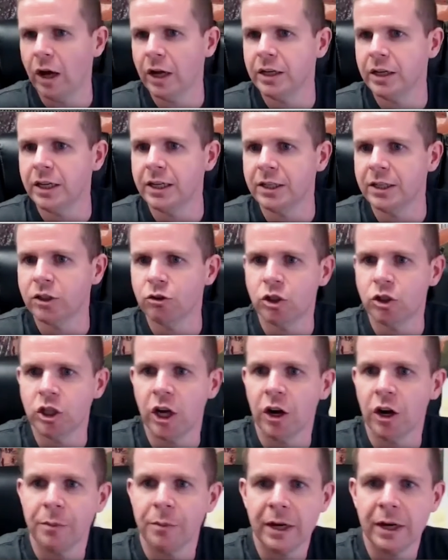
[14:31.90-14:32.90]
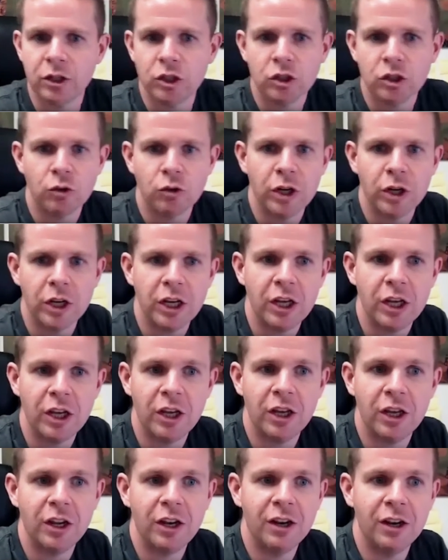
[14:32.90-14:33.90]
I need to share my
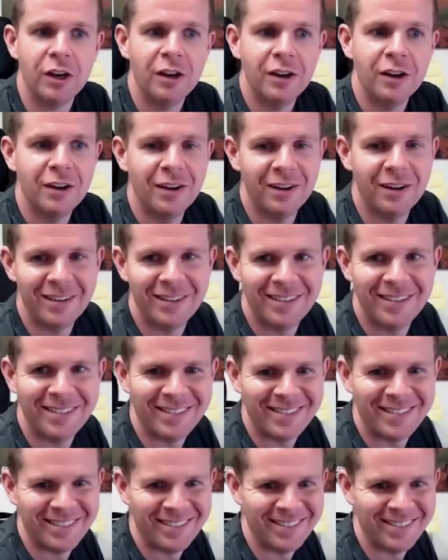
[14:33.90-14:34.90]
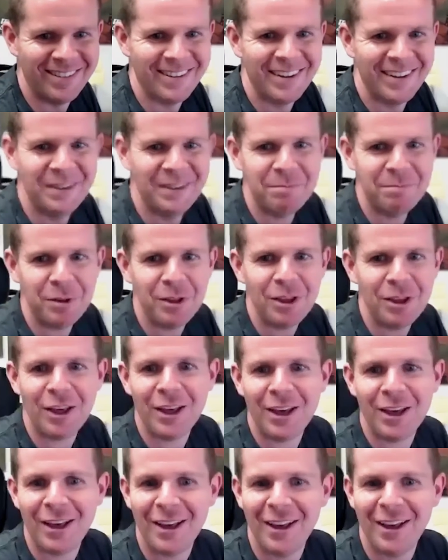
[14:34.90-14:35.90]
screen,
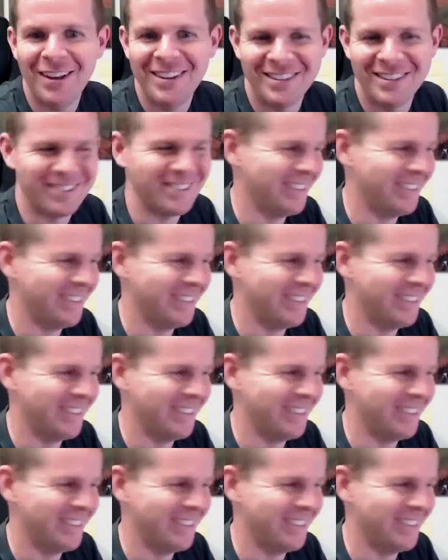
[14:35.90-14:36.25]
please.